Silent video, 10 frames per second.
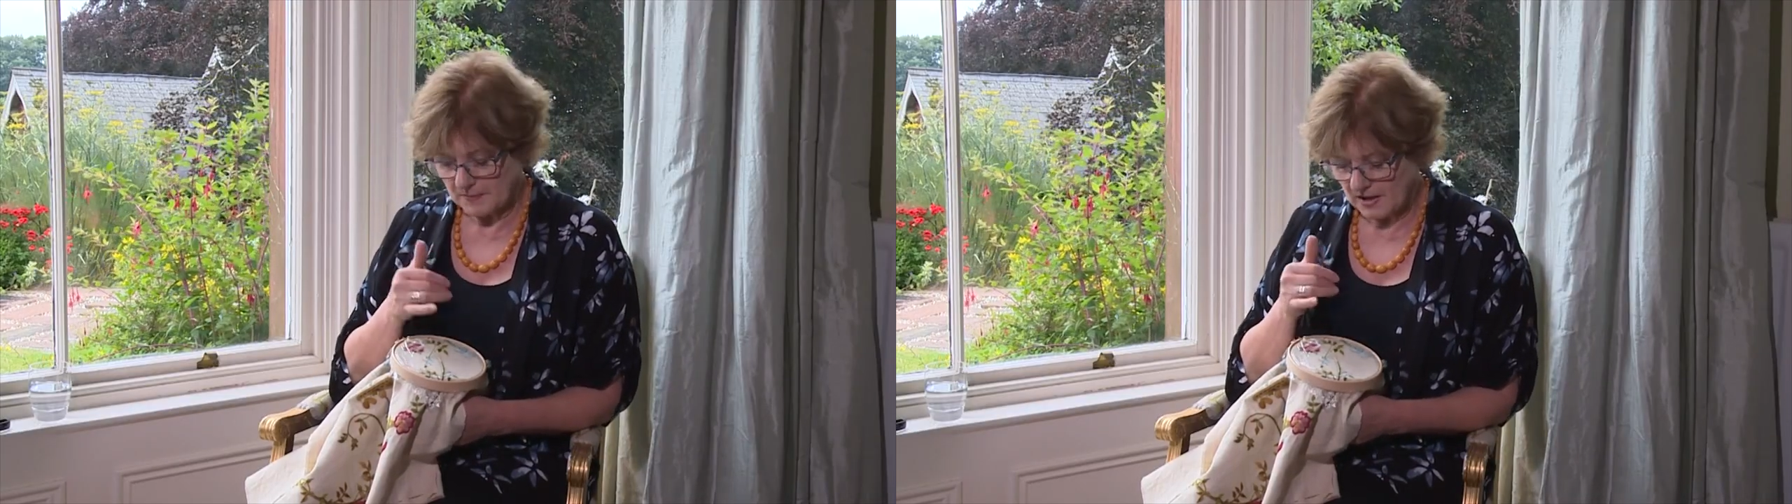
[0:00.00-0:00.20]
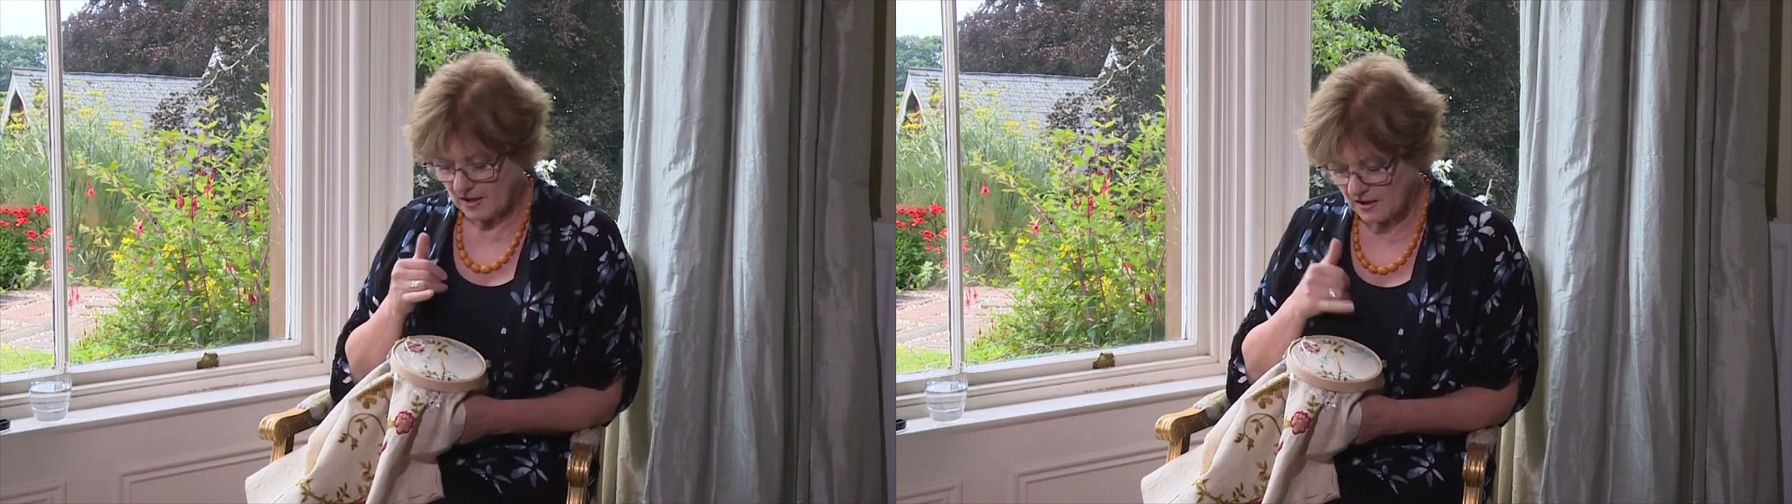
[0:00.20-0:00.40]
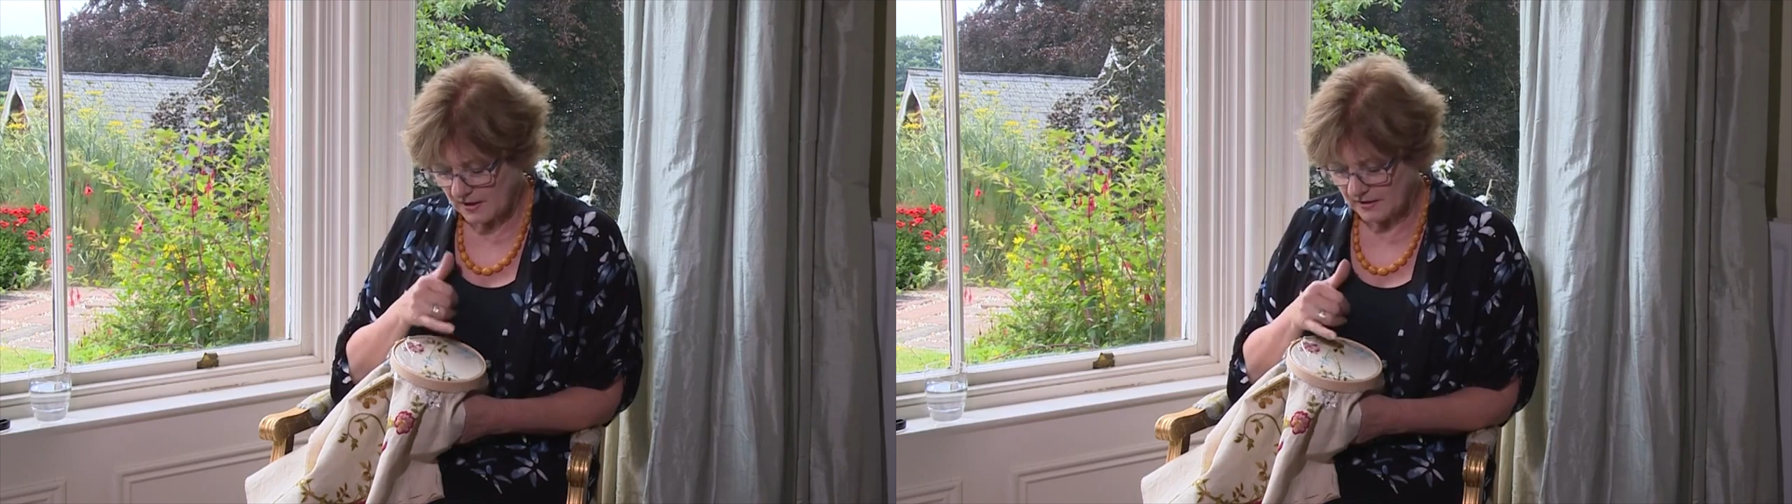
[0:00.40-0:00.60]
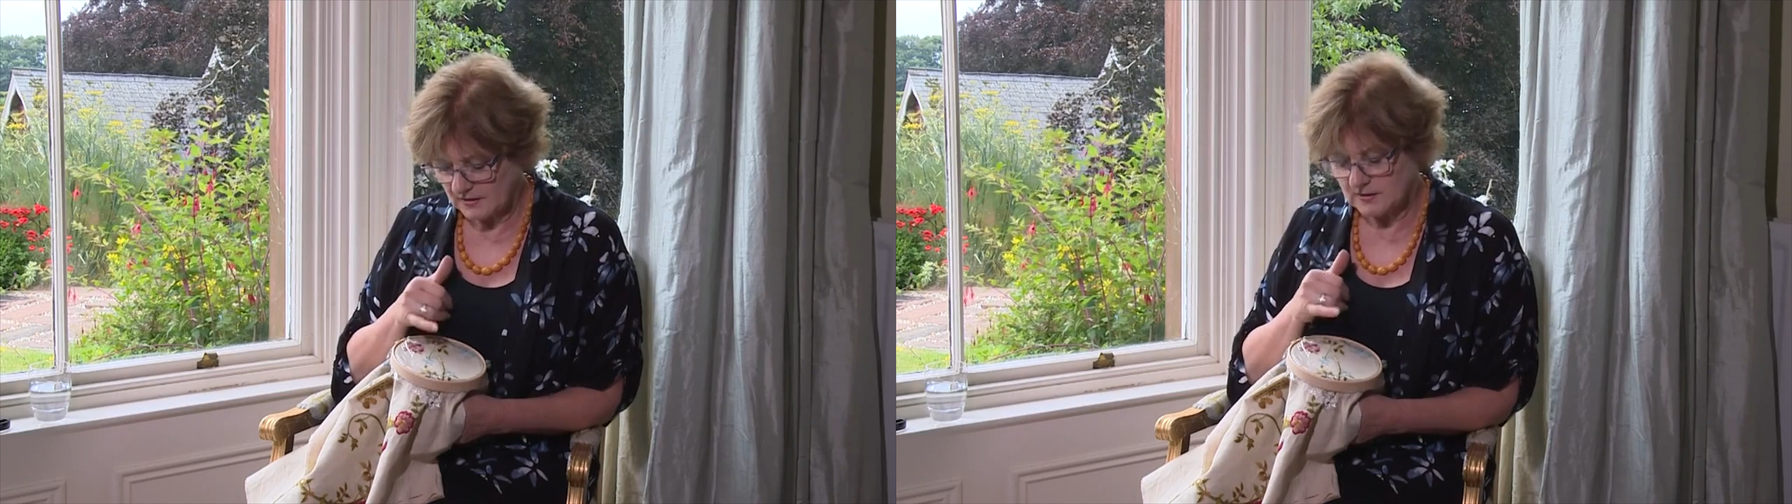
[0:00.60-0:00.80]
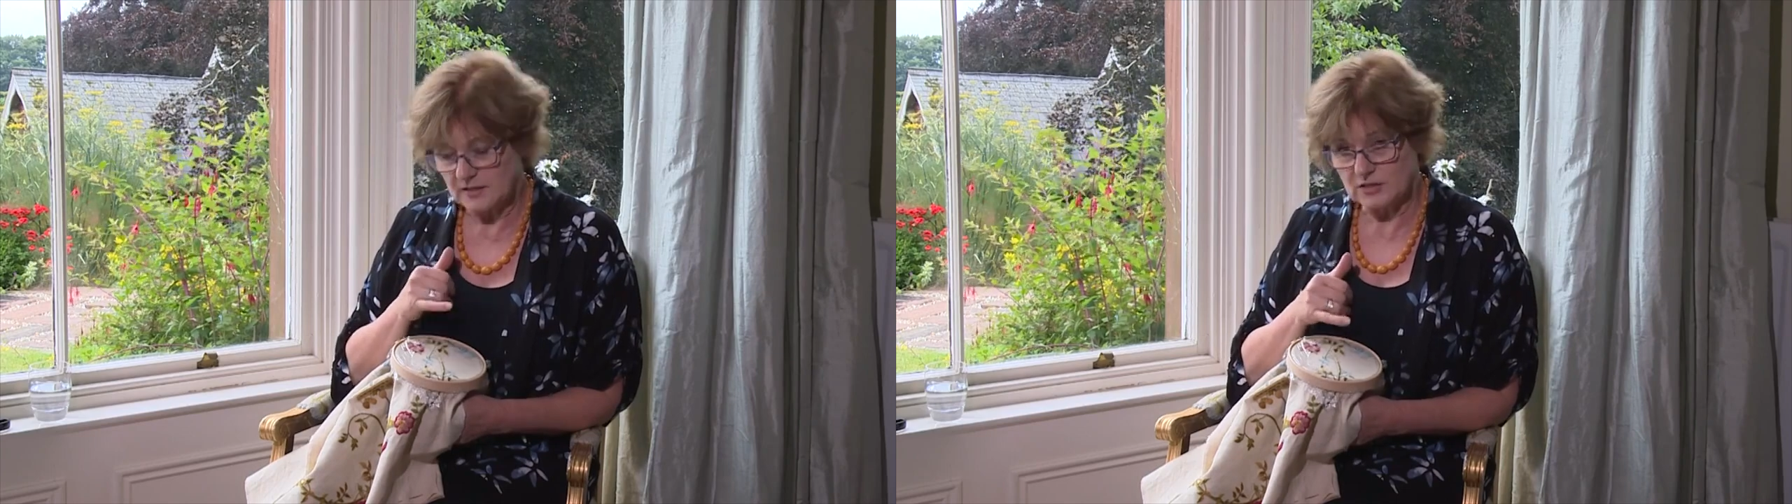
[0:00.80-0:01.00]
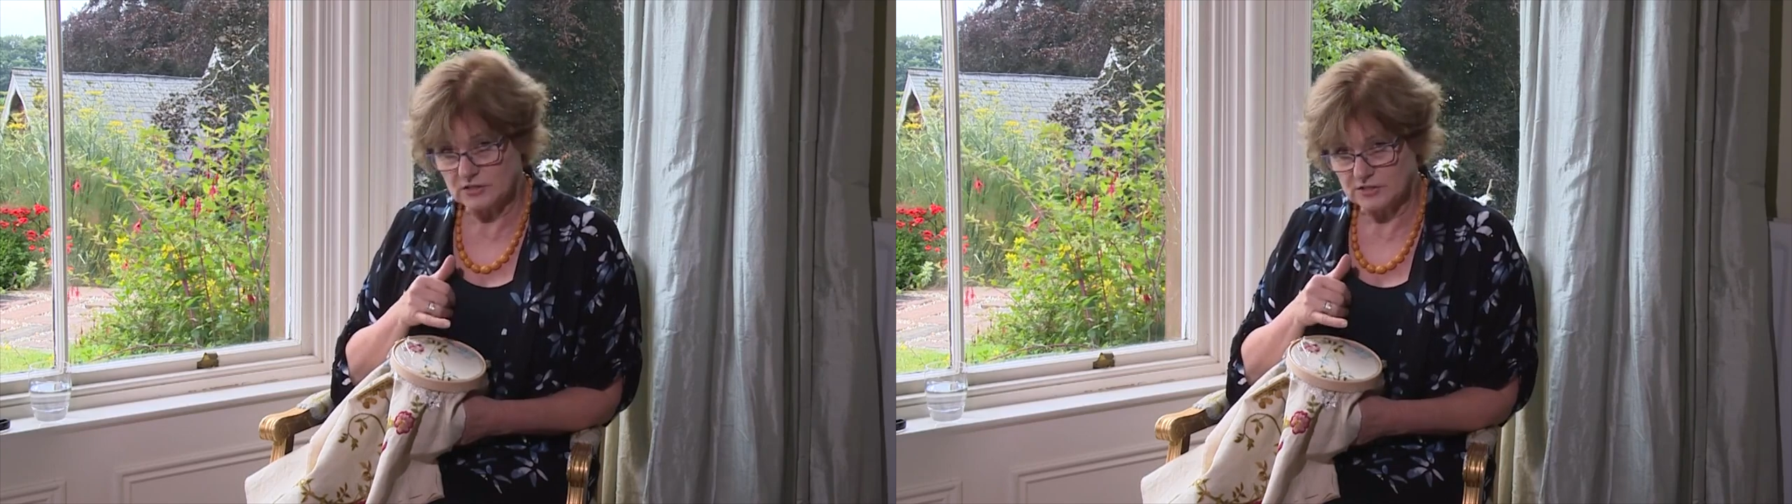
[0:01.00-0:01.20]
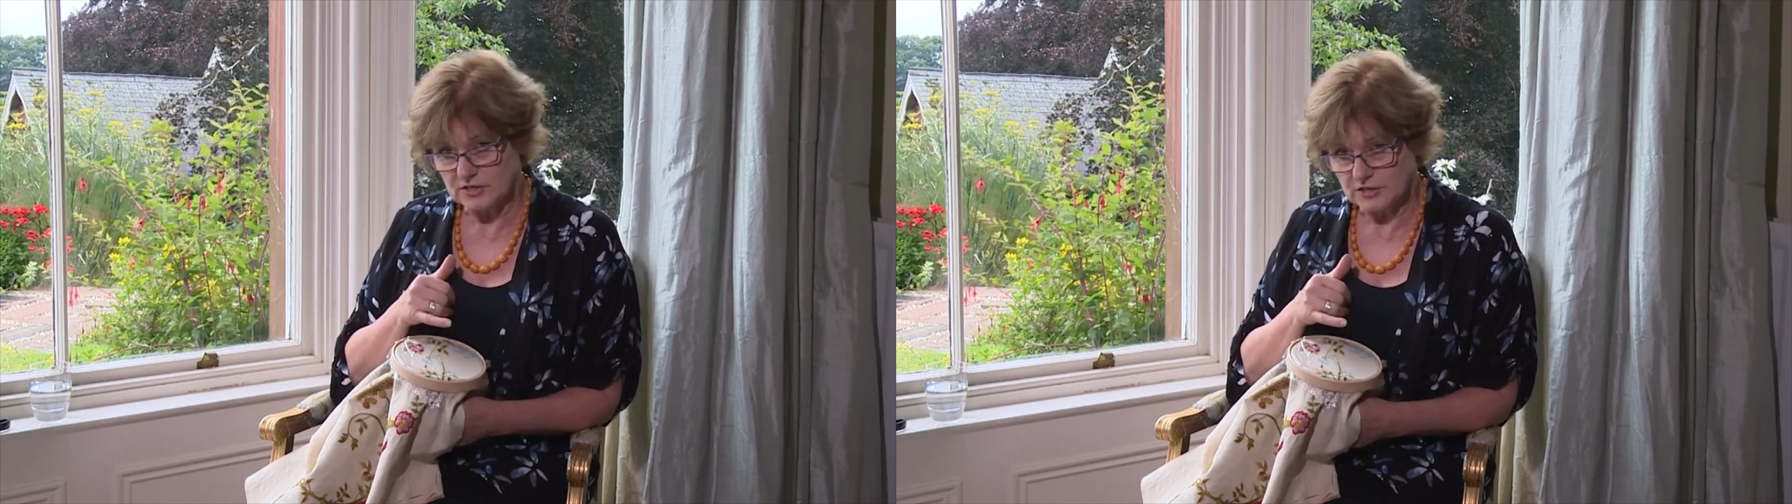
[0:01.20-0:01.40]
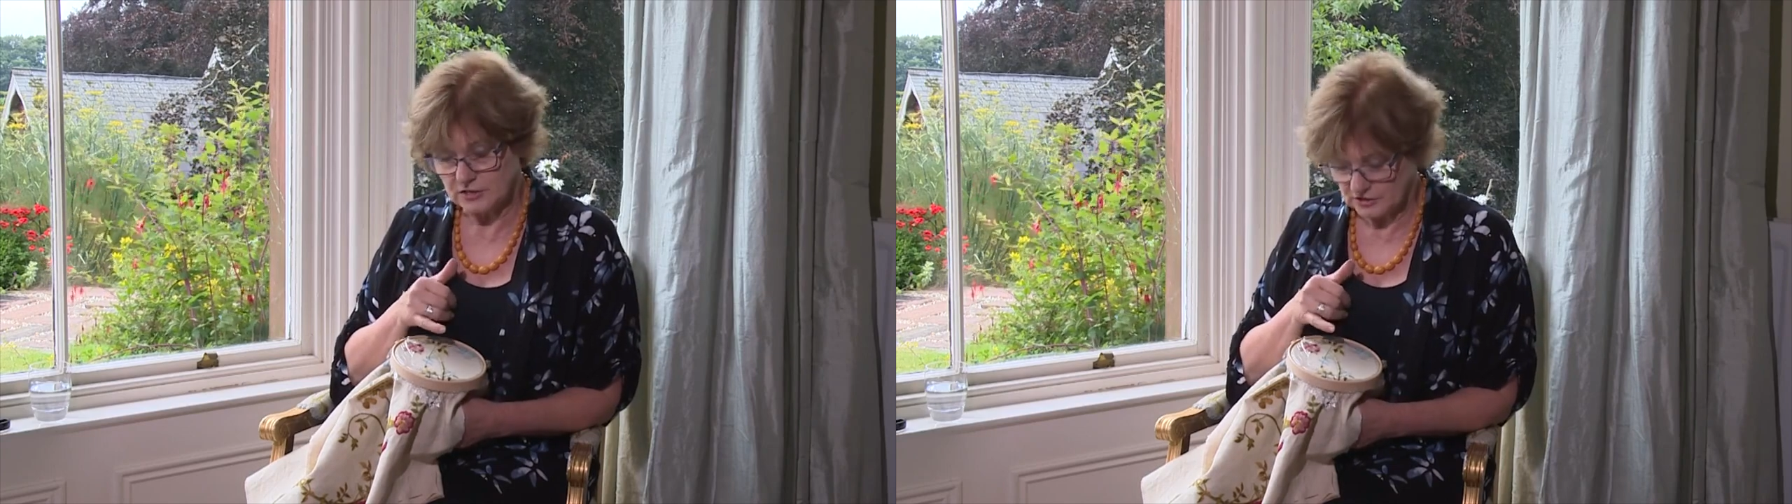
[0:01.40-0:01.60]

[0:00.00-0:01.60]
behind each stitch